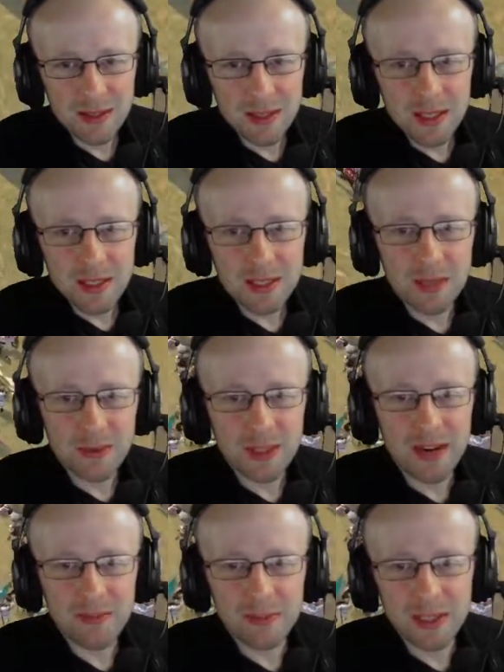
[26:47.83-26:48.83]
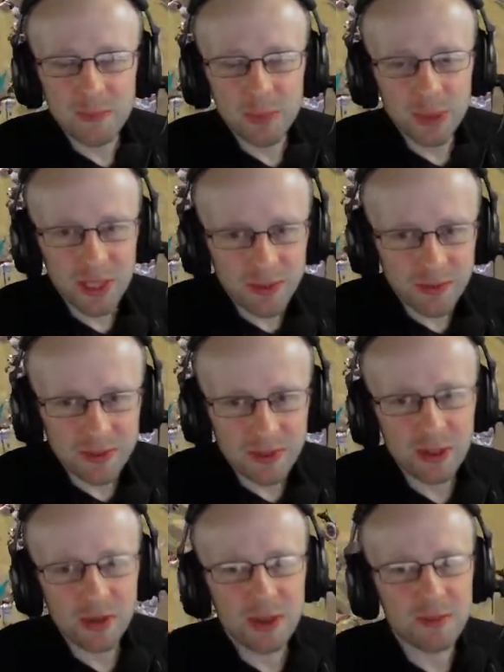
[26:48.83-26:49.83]
So the cavalry's pushing
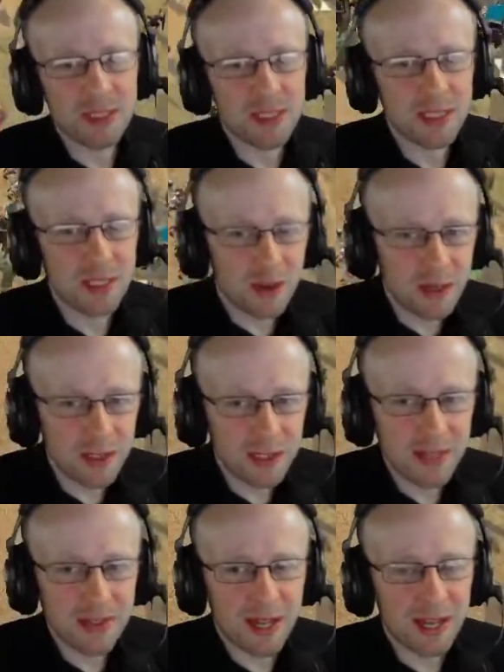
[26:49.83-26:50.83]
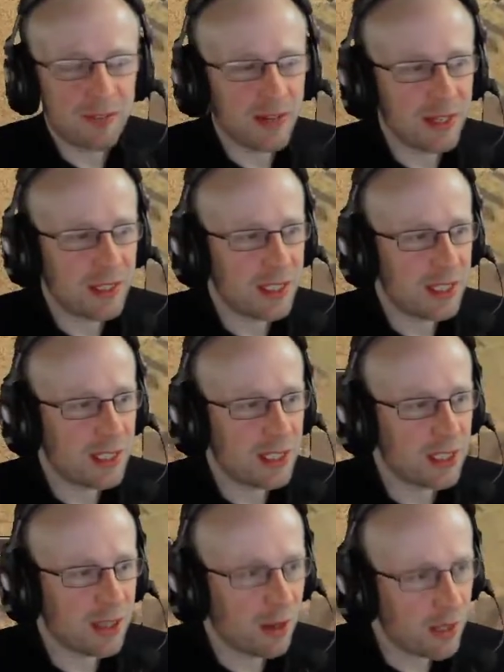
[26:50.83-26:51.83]
through. I'm starting to get that advantage,
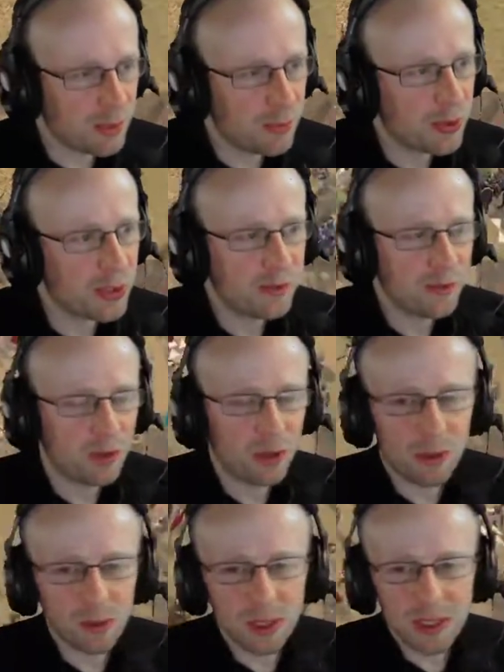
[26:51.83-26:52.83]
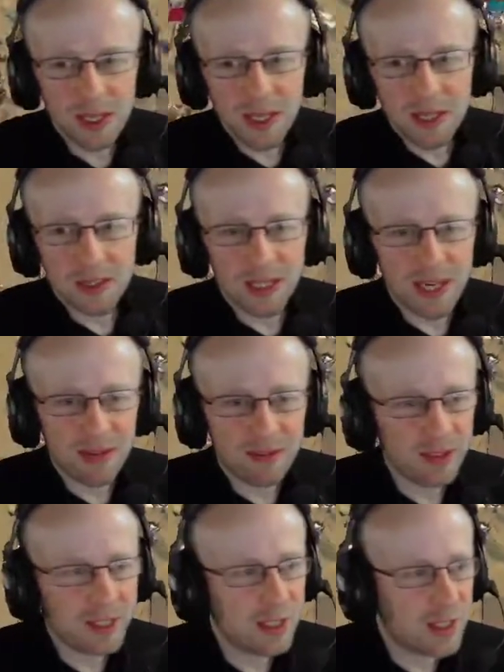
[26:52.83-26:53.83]
starting to push forward. The
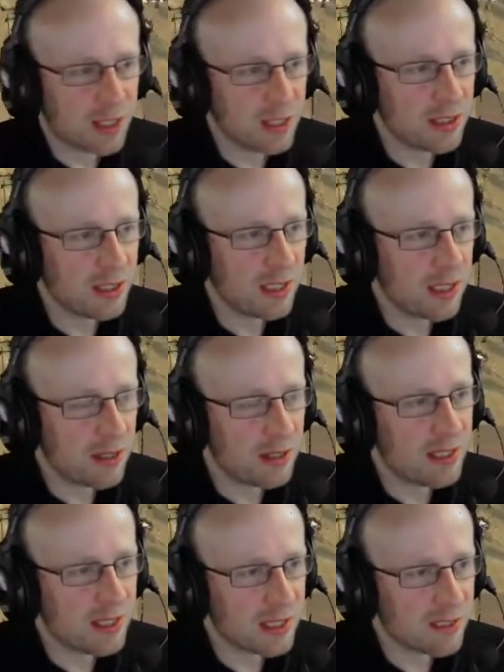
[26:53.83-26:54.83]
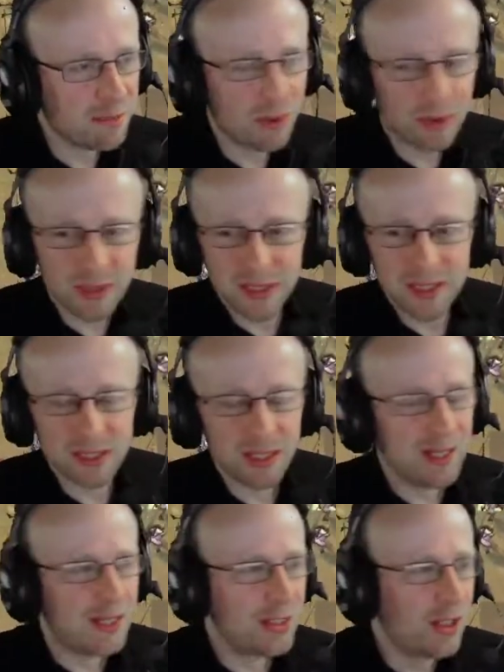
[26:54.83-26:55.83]
cavalry certainly earning its points.
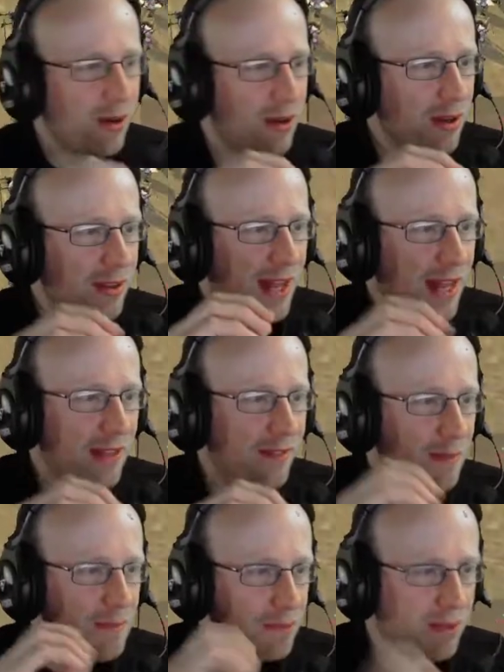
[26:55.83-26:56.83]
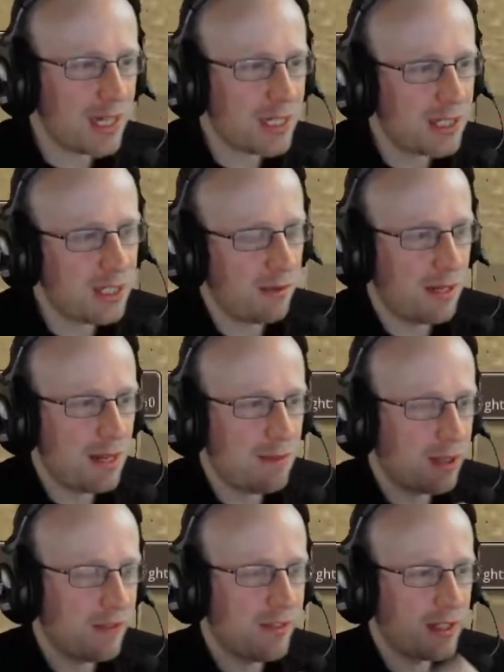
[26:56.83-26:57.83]
Not that if it breaks a unit,
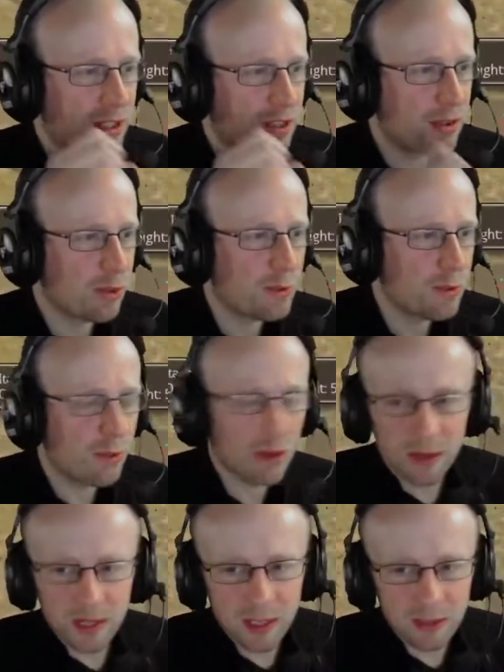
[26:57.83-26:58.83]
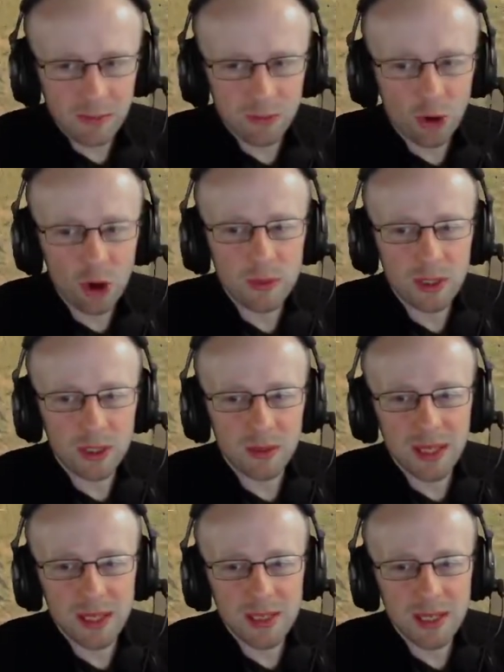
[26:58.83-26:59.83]
but if it disrupts one of the Roman
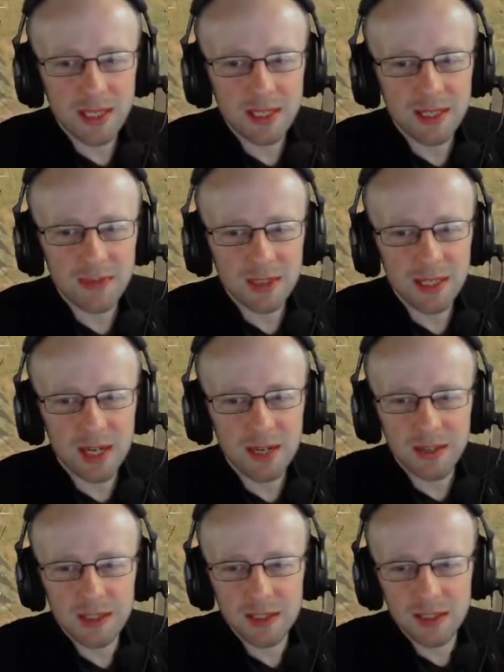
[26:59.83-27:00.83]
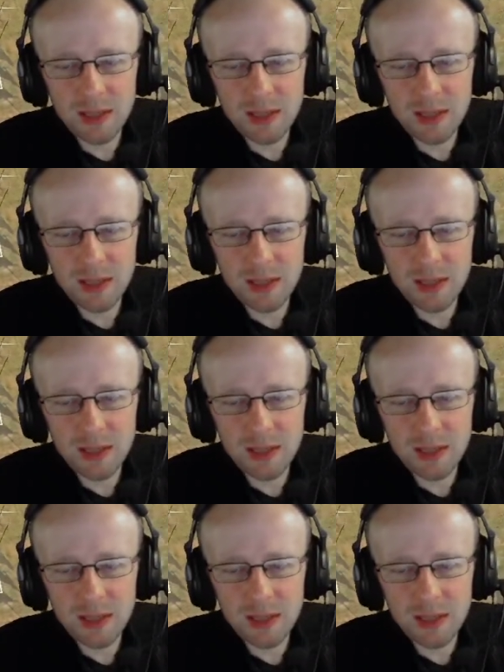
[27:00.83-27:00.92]
units, I have a slight advantage.